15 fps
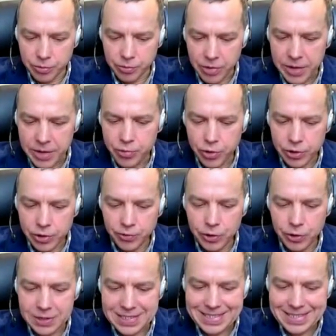From my point
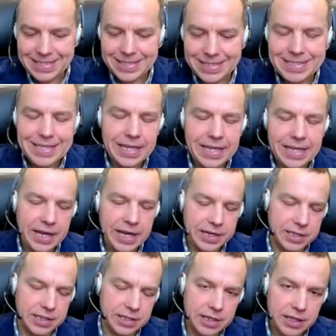of view, it's still
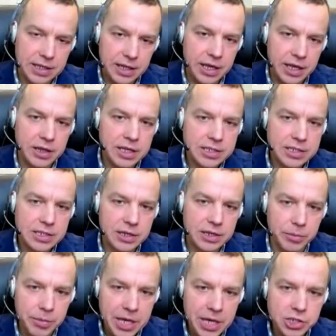disconnected, and that's
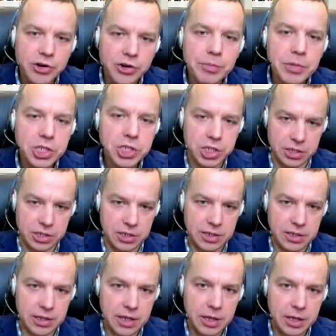a major omission
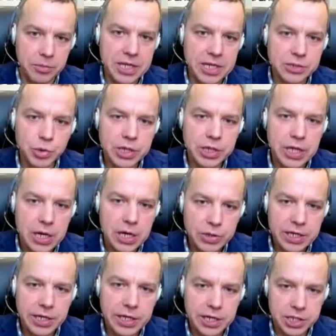because
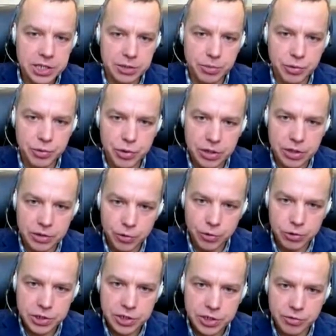without connection between the
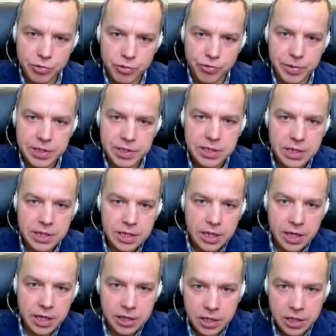volunteer movement
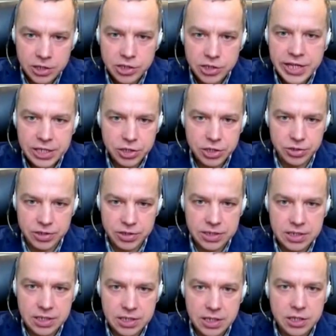and
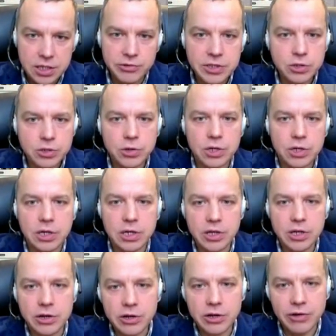intellectuals, there is no,
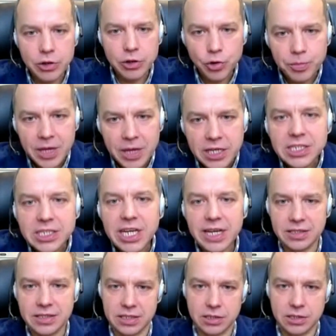uh, there are not many
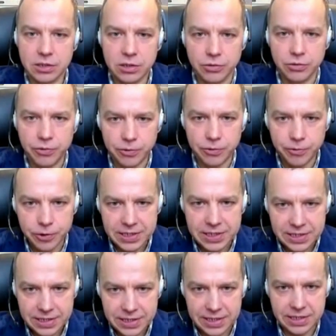chances for, for,
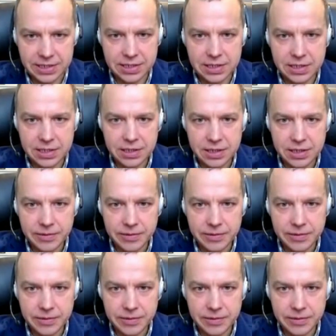success.